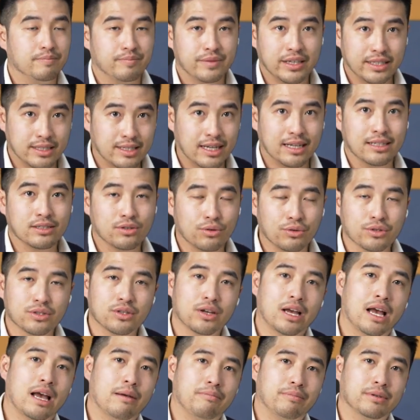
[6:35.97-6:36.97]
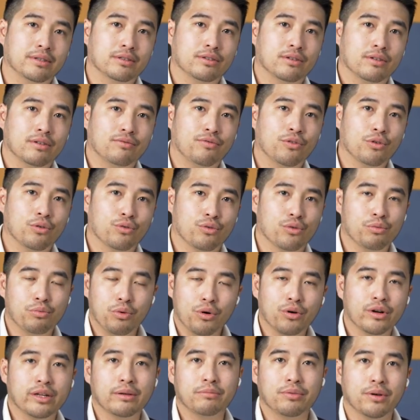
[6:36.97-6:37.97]
It does also happen for
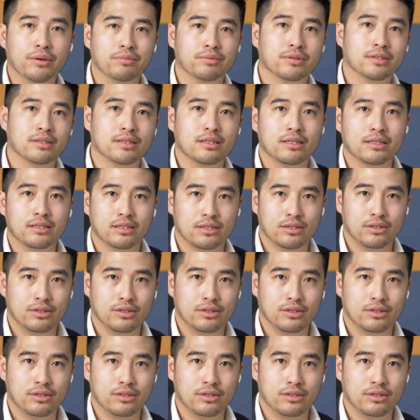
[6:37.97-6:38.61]
reporting purposes.